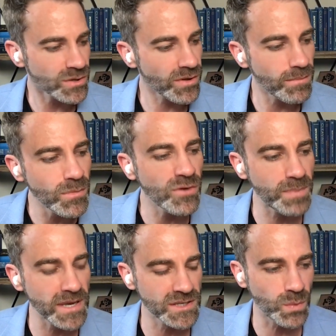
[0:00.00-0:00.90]
So the move
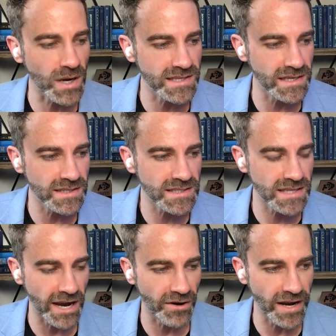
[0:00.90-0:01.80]
piece wasn't
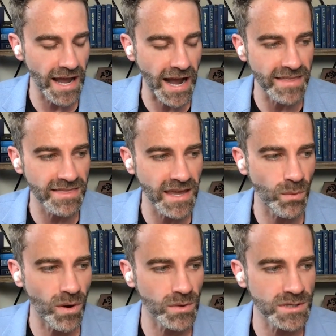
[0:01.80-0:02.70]
scary. I think
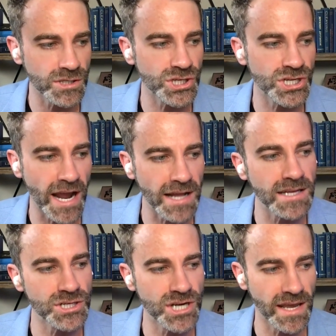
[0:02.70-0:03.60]
what was
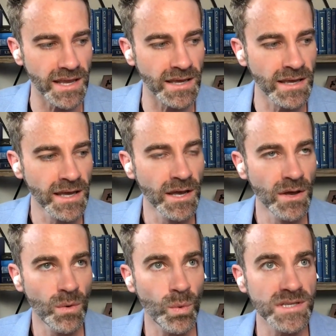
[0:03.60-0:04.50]
challenging
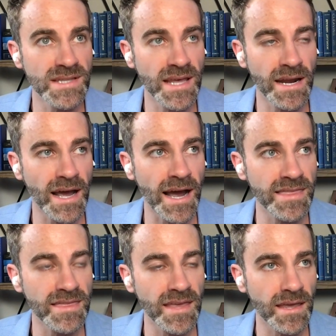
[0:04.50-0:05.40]
was that I
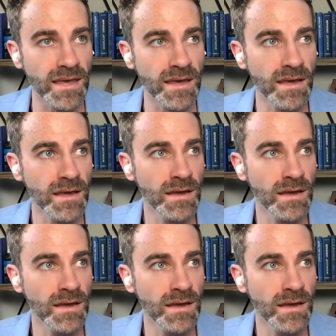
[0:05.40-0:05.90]
think